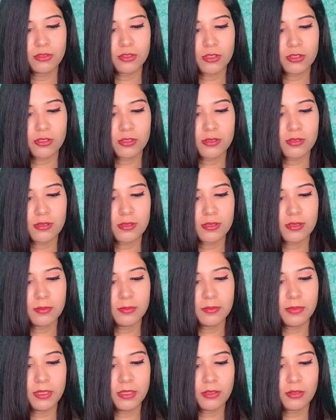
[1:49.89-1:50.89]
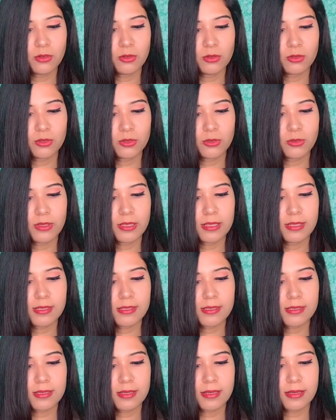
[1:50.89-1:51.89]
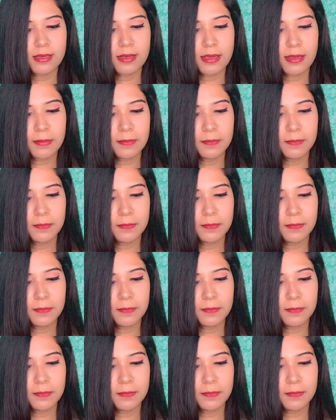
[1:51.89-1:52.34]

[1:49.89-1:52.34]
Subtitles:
just simply go to Instagram